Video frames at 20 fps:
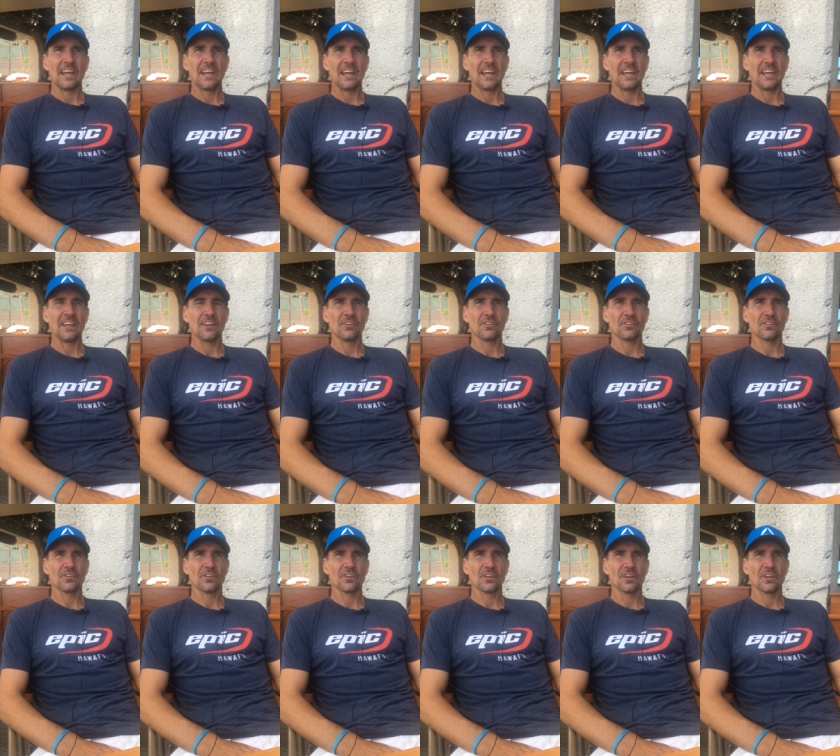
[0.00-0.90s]
And
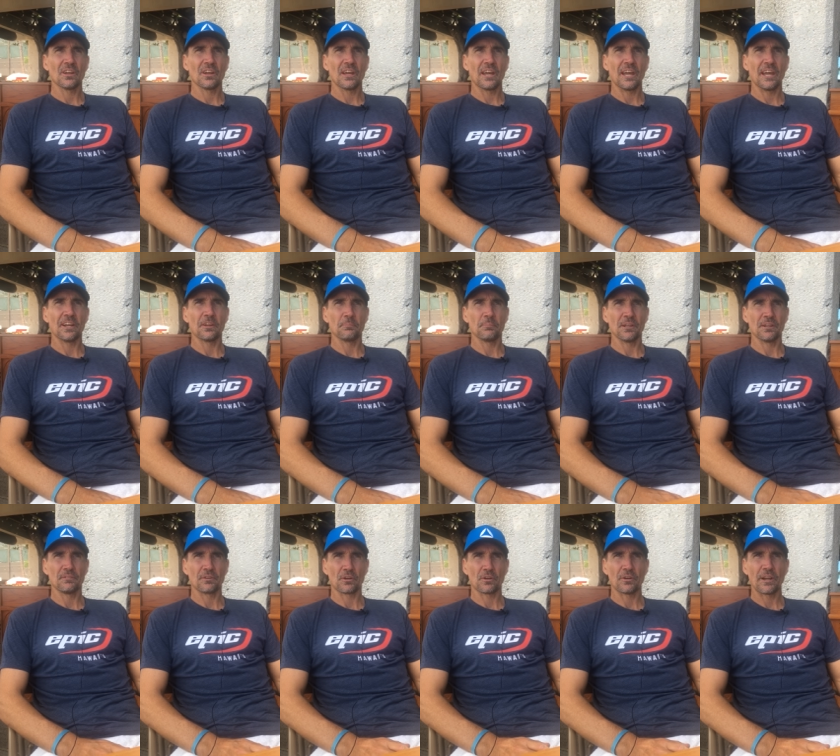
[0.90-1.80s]
had a
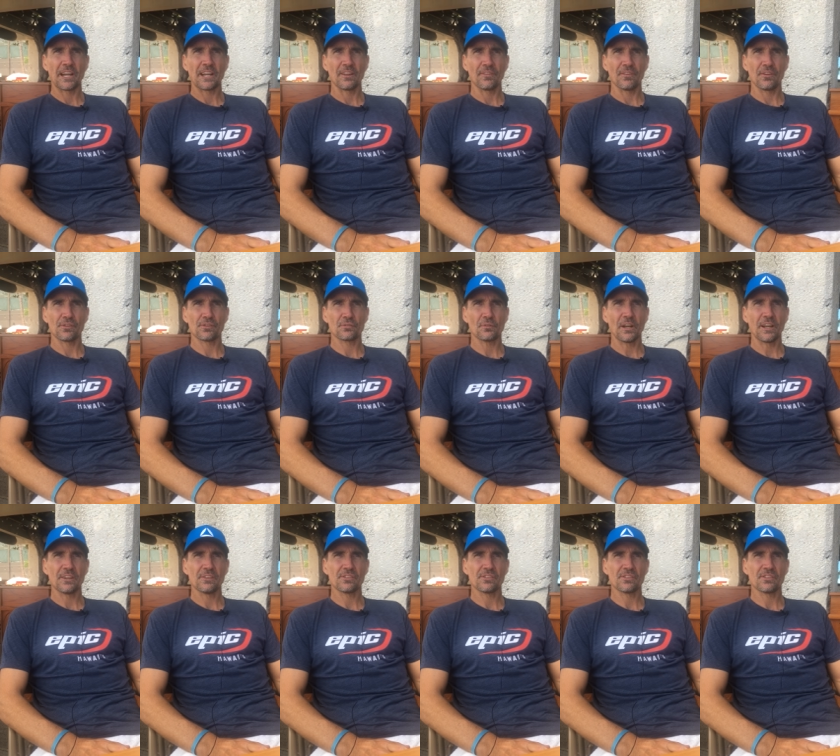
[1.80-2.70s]
bit of a crack at this
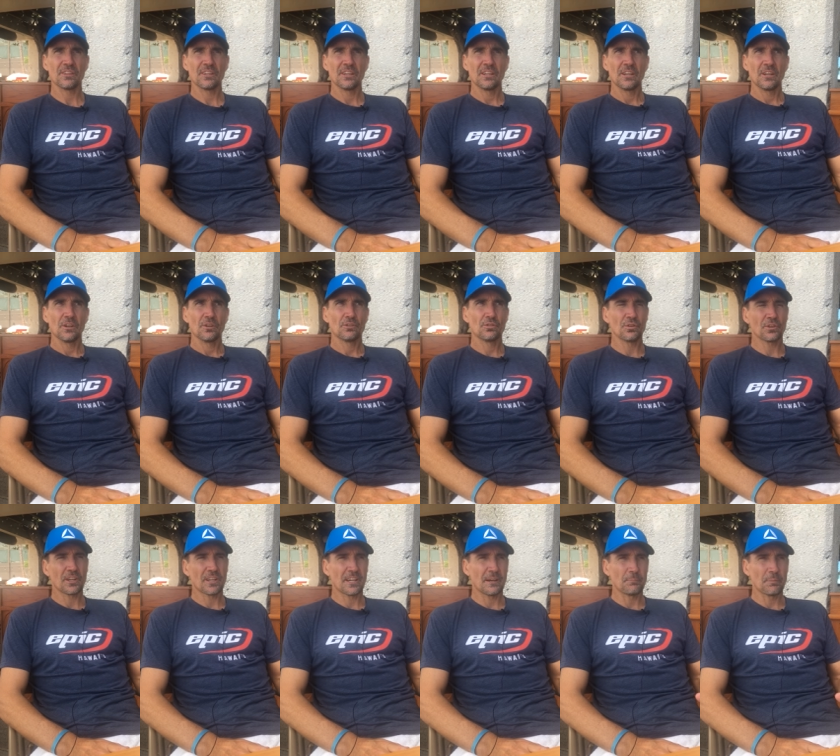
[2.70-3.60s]
race,
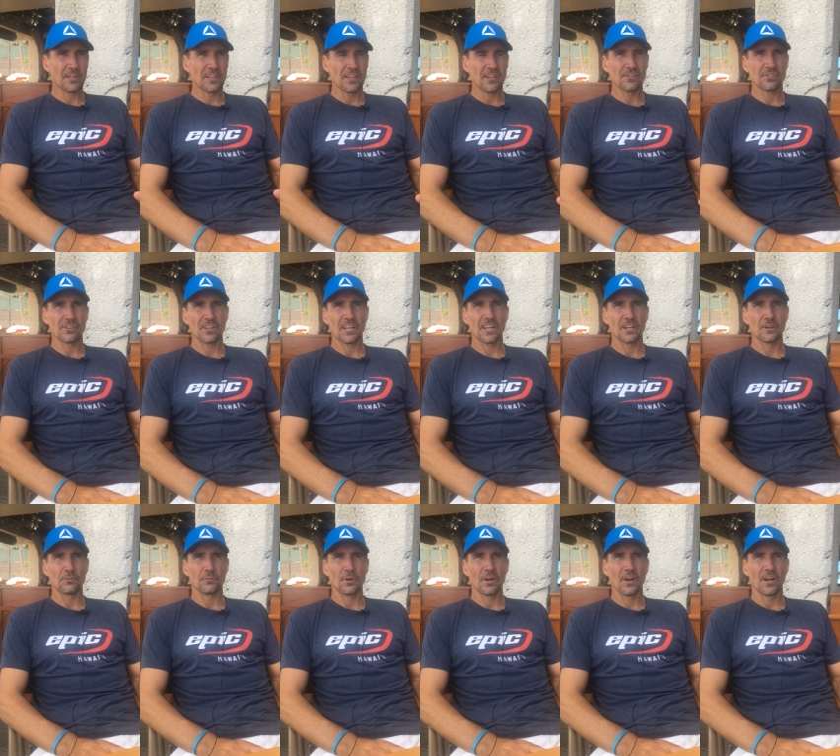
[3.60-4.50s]
took a couple of years to
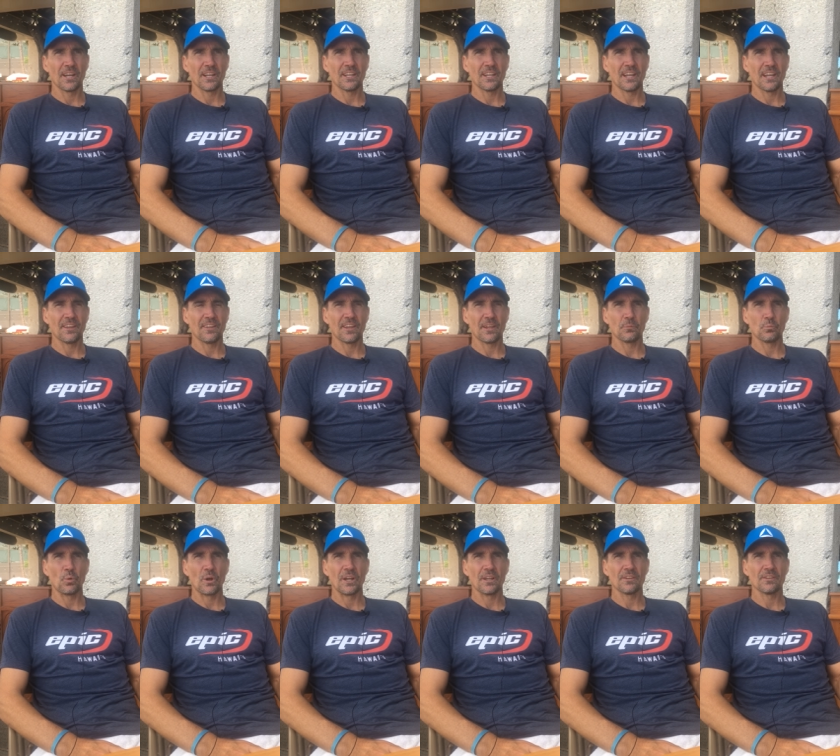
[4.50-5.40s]
get it right, and
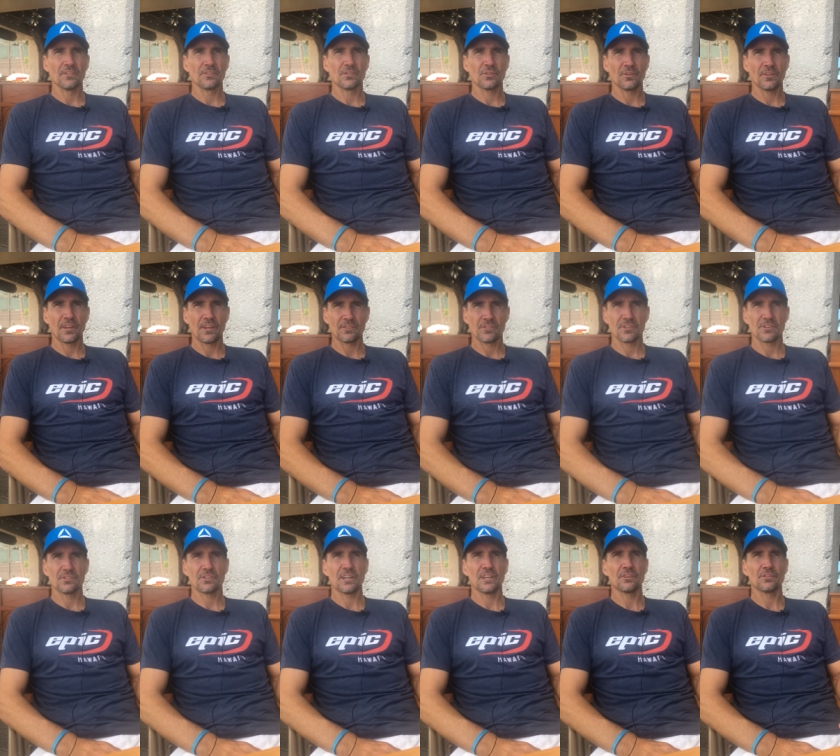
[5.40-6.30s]
then won
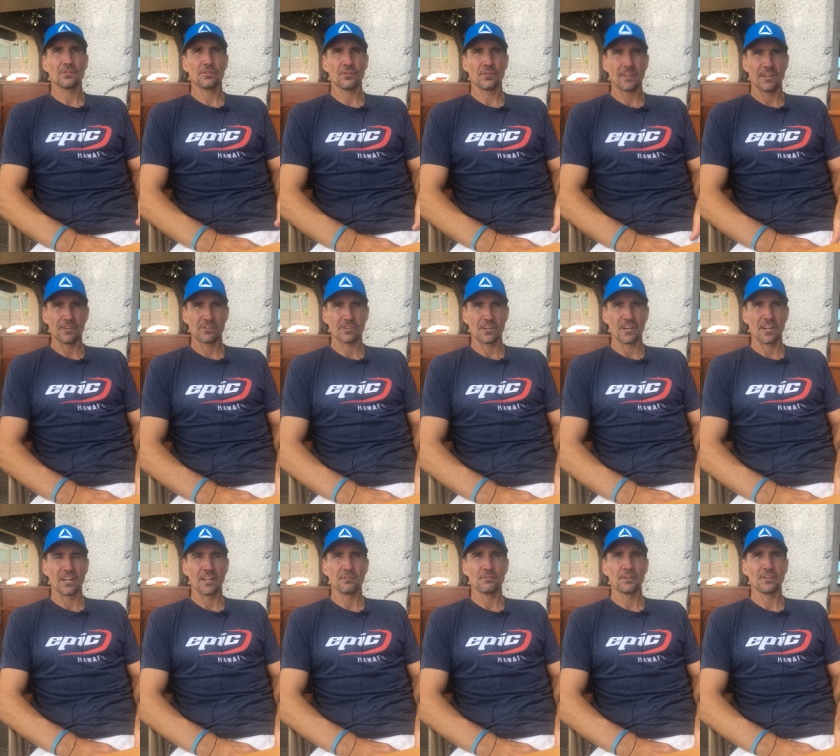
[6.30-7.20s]
2010,
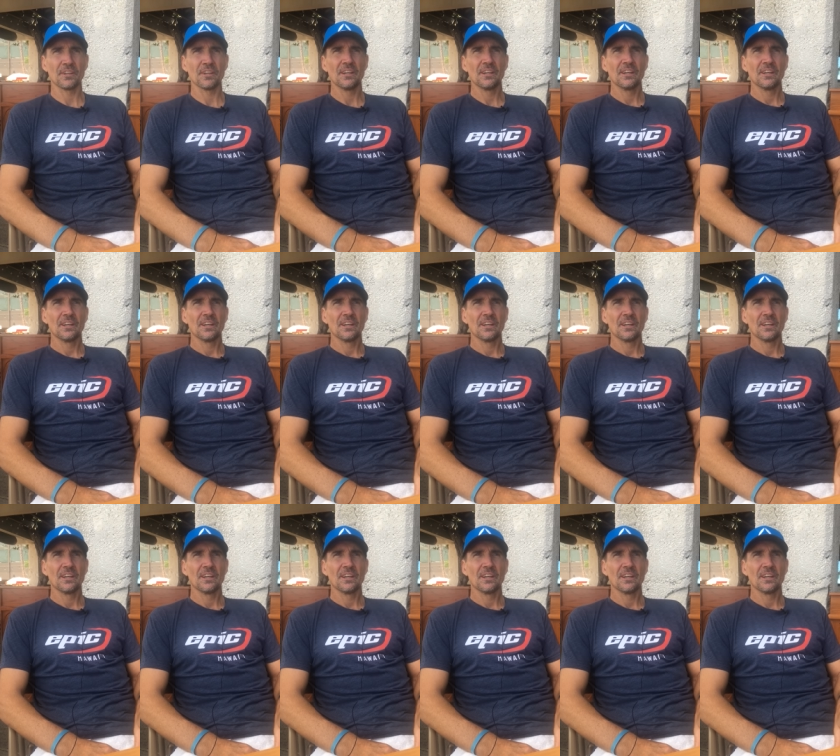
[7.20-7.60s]
2011,